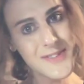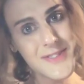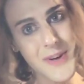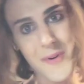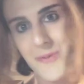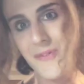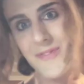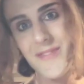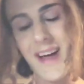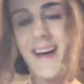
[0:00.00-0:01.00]
So
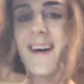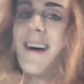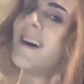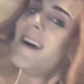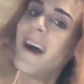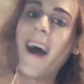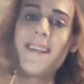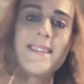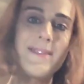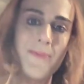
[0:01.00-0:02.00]
like I
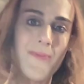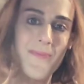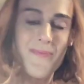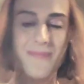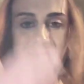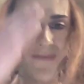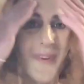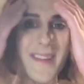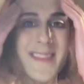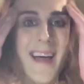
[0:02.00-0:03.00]
didn't
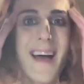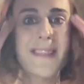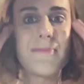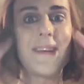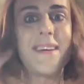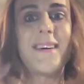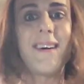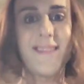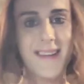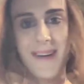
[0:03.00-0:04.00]
want that to be
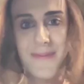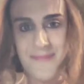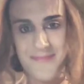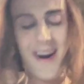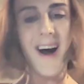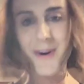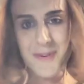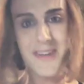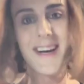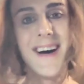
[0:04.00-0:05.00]
like
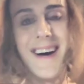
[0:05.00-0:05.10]
awkward.